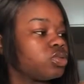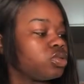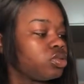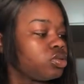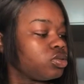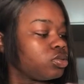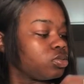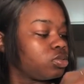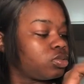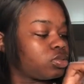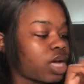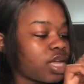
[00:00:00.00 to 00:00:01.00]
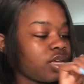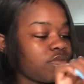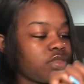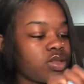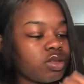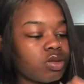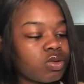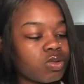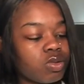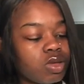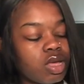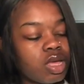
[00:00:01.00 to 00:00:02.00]
too. I love the
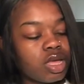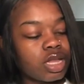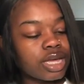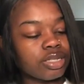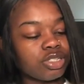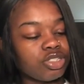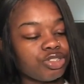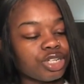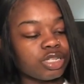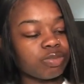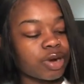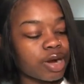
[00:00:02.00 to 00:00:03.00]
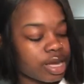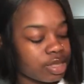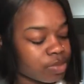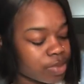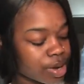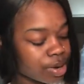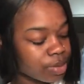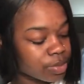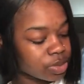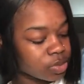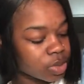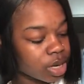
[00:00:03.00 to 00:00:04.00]
little, like, distressed part at the bottom
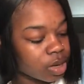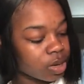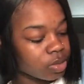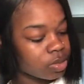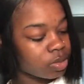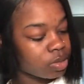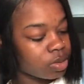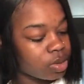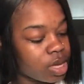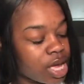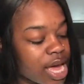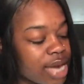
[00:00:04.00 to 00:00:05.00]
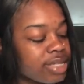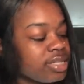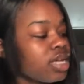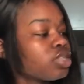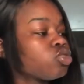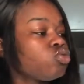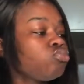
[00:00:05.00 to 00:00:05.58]
as well. And it's not too